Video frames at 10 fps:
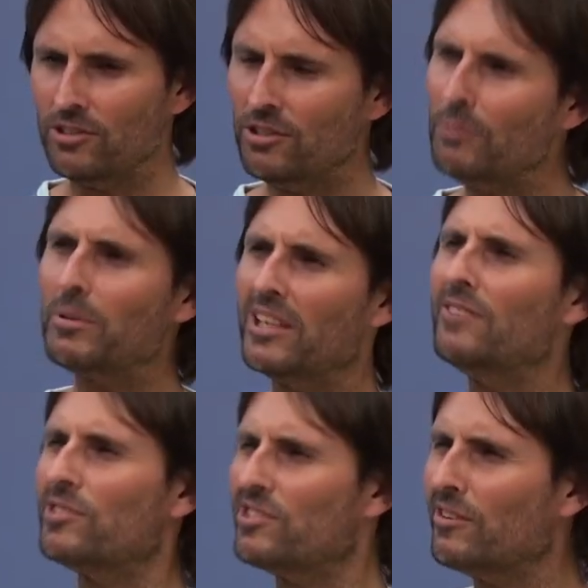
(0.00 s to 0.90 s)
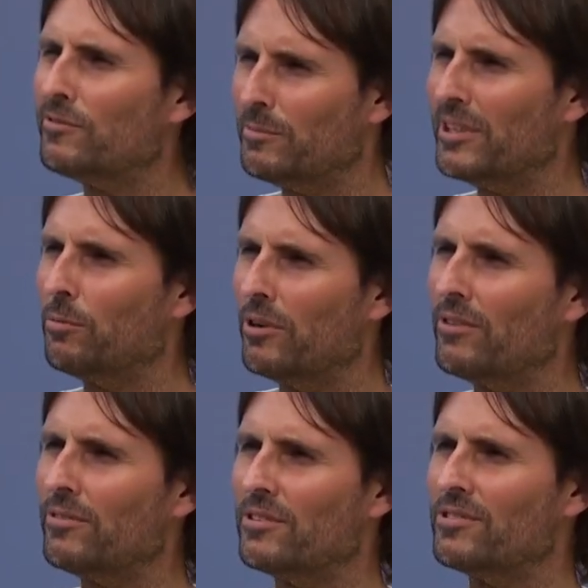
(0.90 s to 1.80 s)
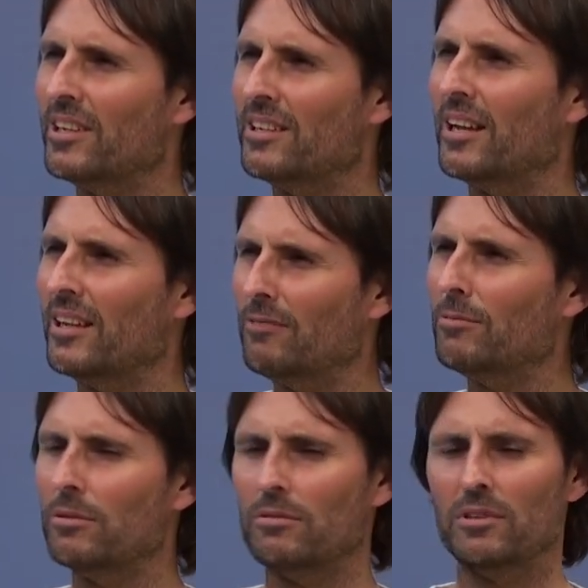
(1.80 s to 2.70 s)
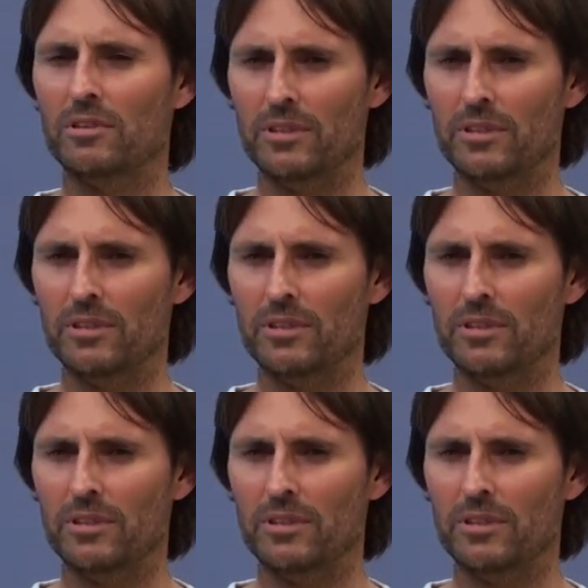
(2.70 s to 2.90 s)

Do you believe yourself to be worthless and unlovable?